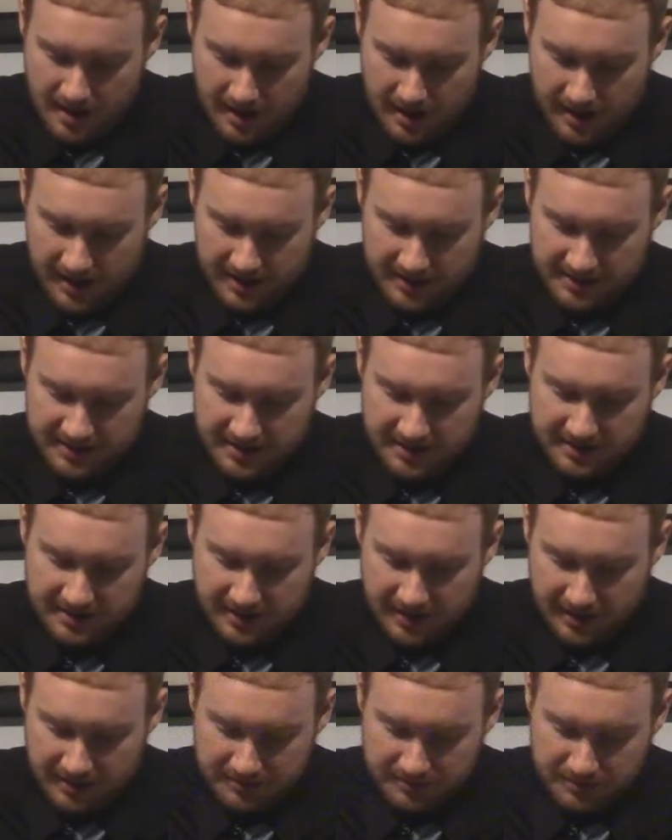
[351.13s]
at
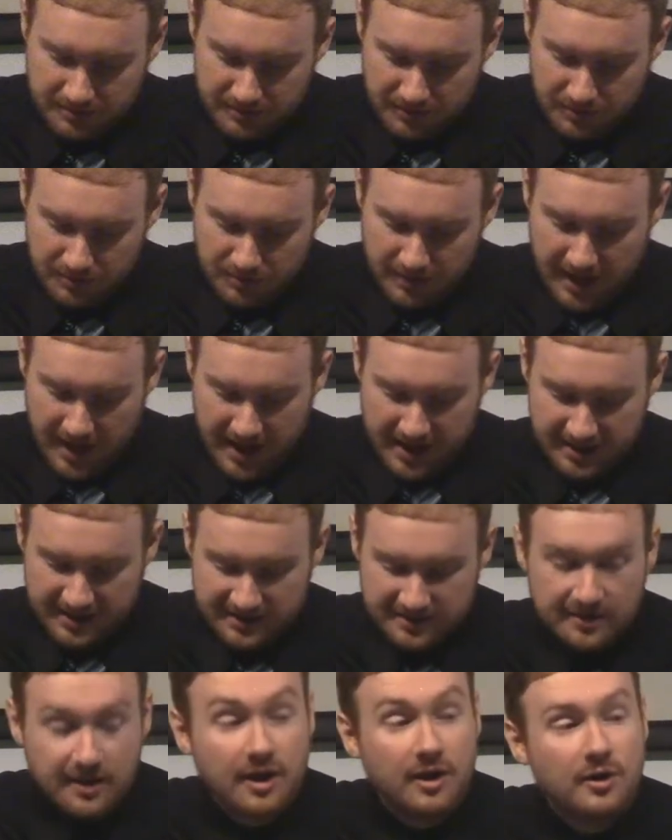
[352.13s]
Teton. We hiked
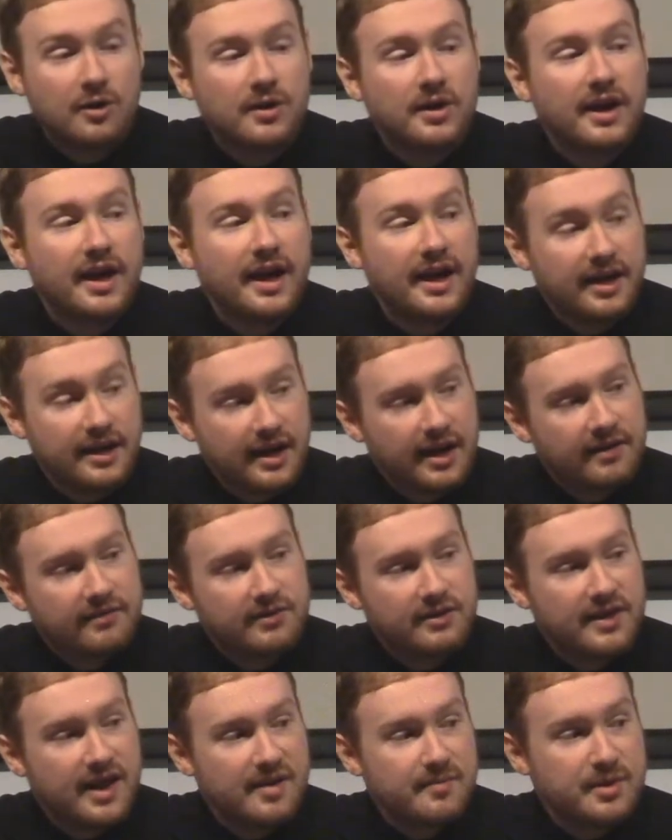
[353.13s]
slow, and
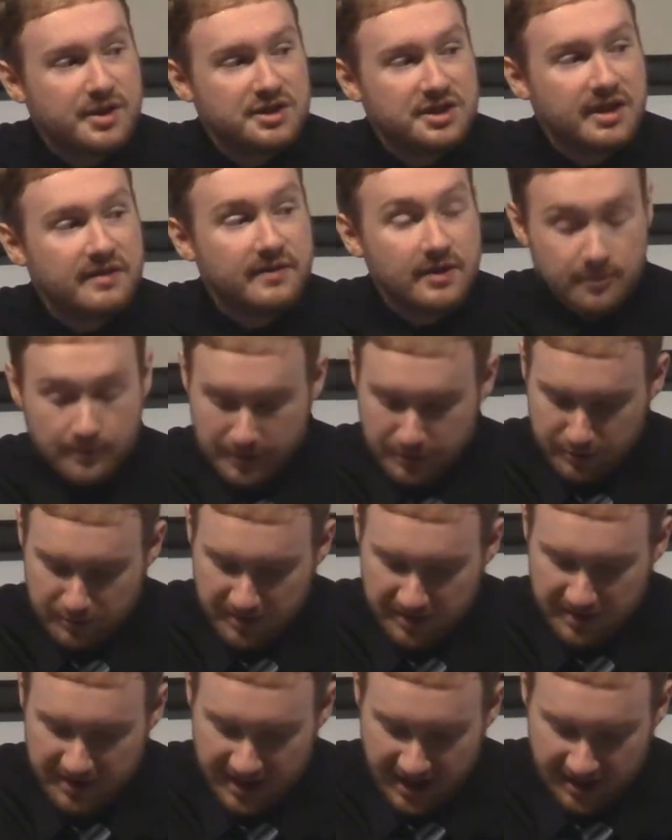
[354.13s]
after that much effort, we would
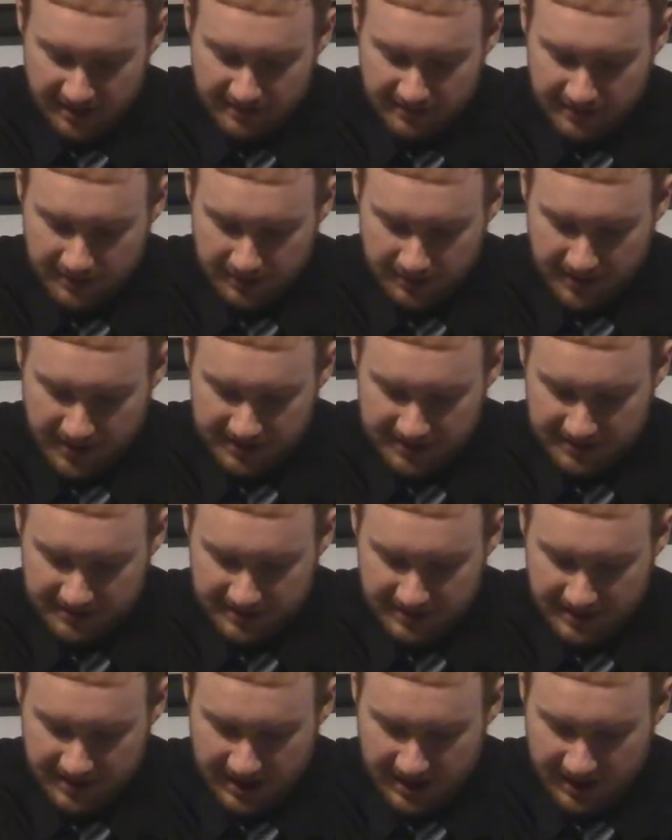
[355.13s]
be dead for the rest
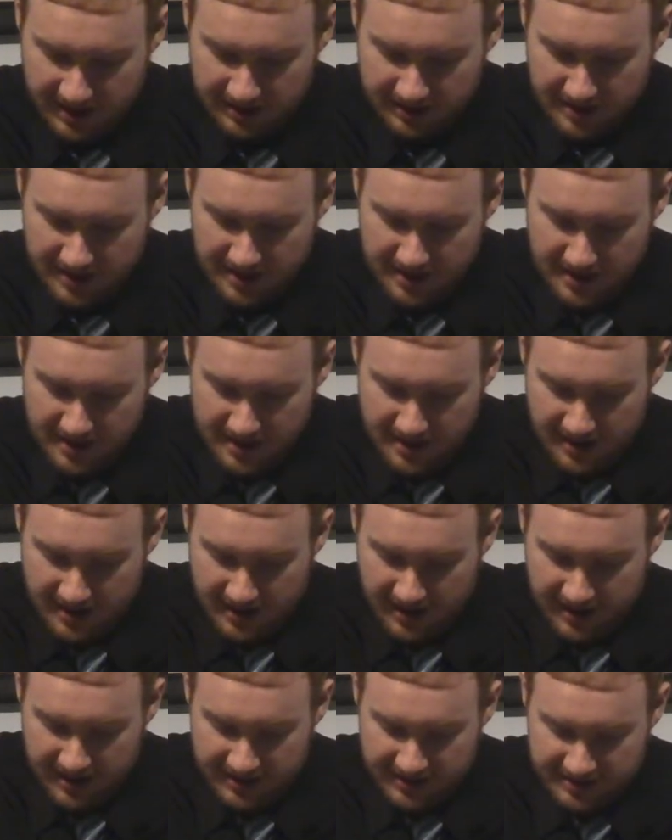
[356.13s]
of the day,
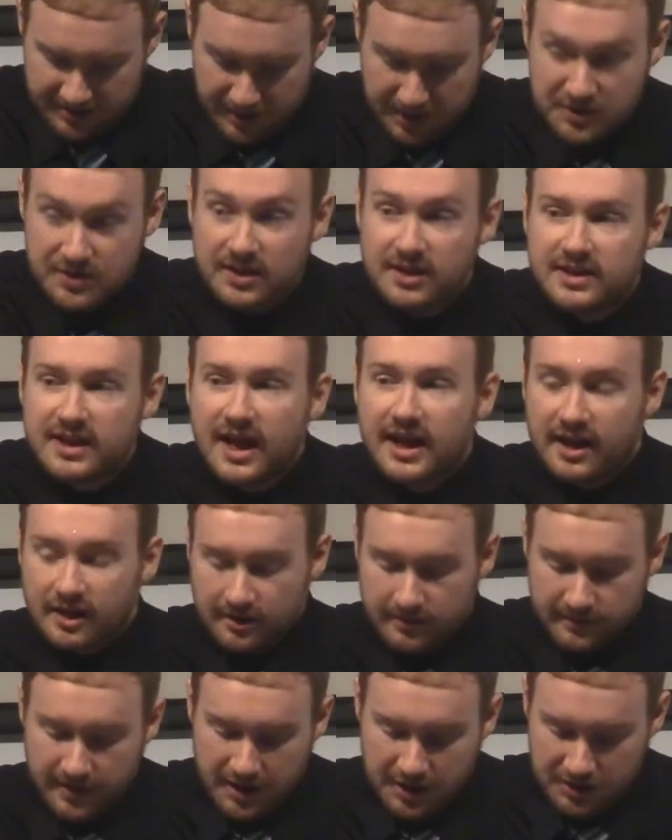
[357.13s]
especially at that
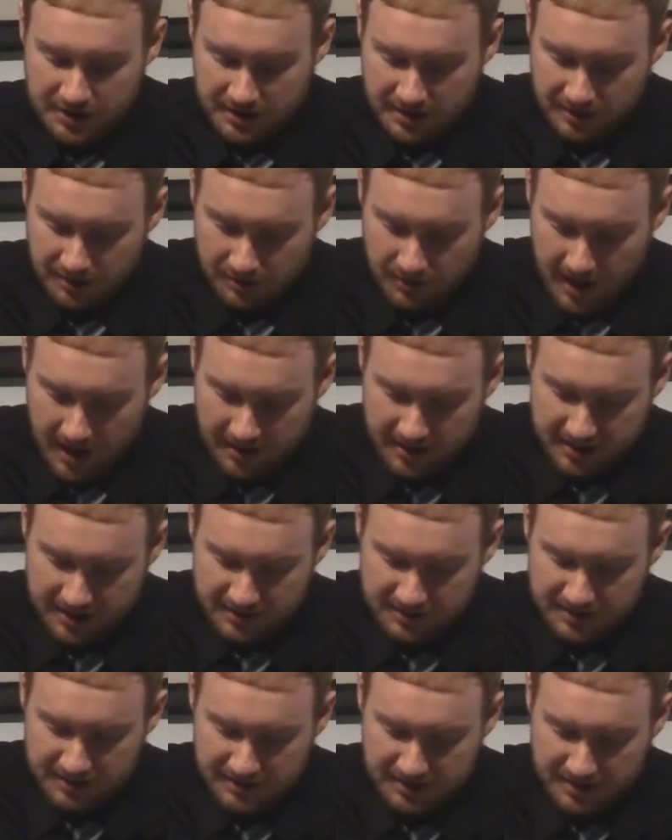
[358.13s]
elevation in the
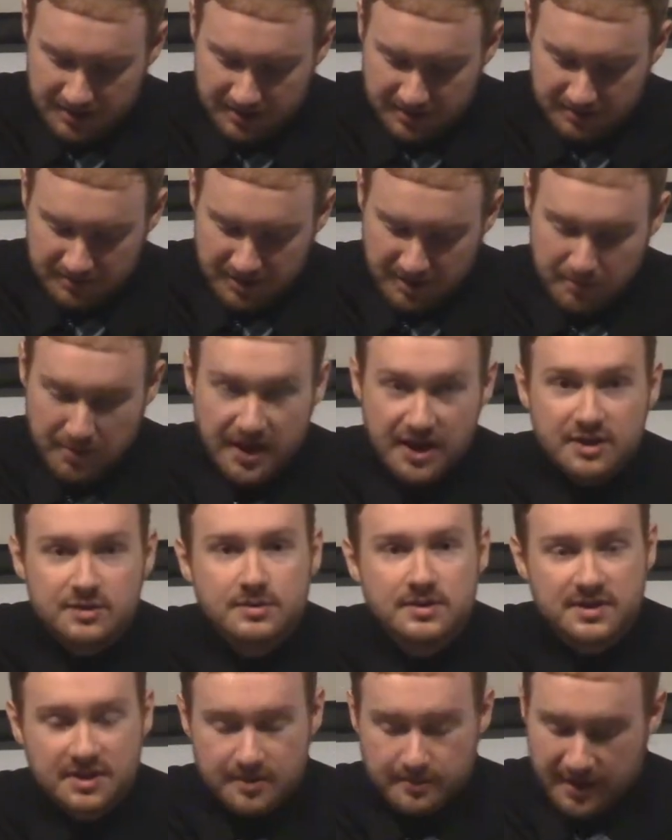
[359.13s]
Rockies. The base
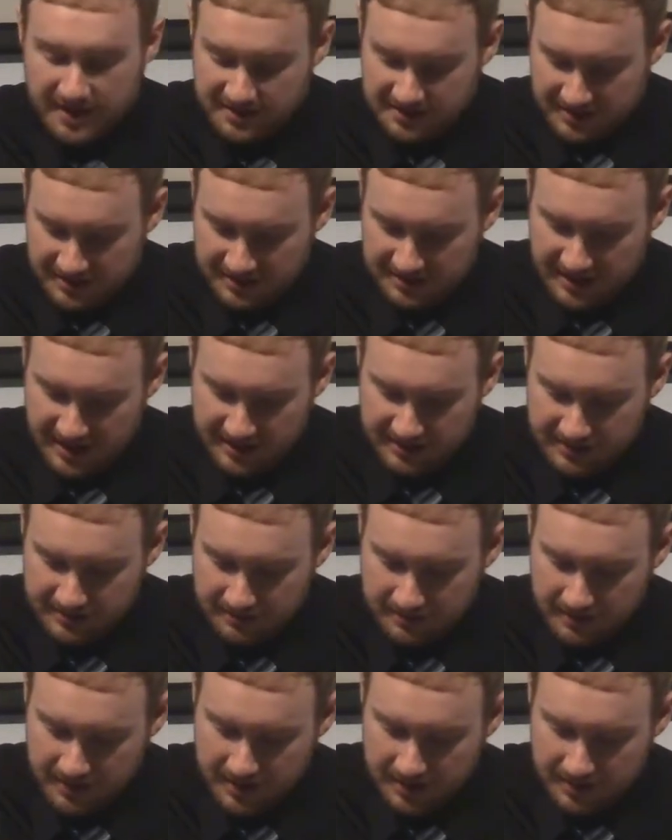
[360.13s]
was at about
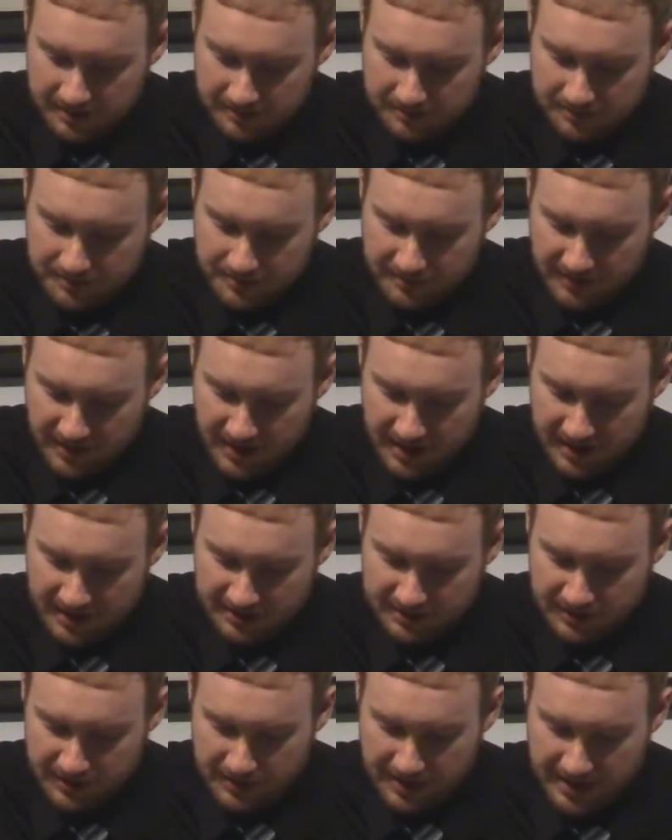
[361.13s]
6,000 feet.
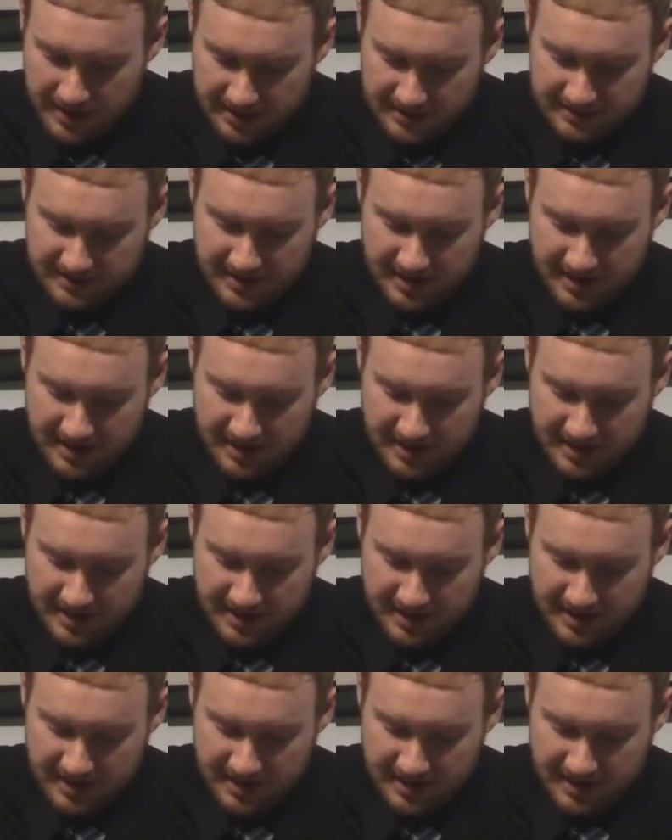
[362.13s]
So the next